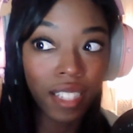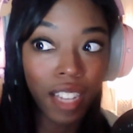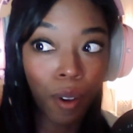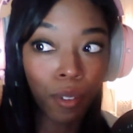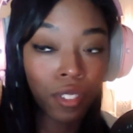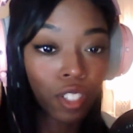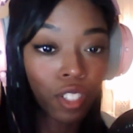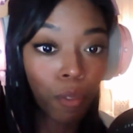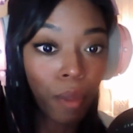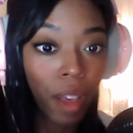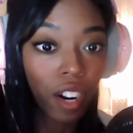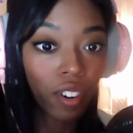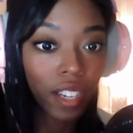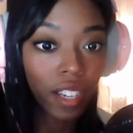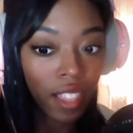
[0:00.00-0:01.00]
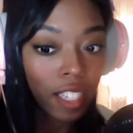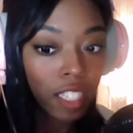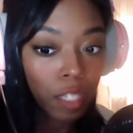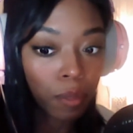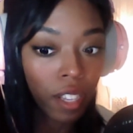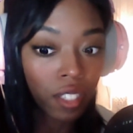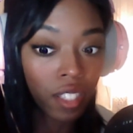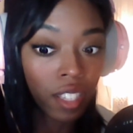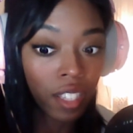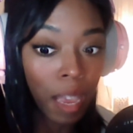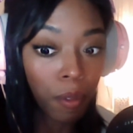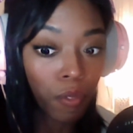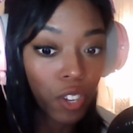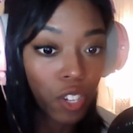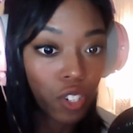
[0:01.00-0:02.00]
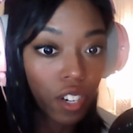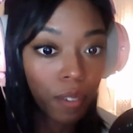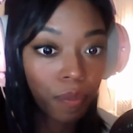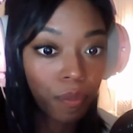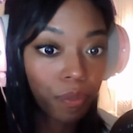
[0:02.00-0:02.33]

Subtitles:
and now it's low battery. I think it's just because of the camera feature,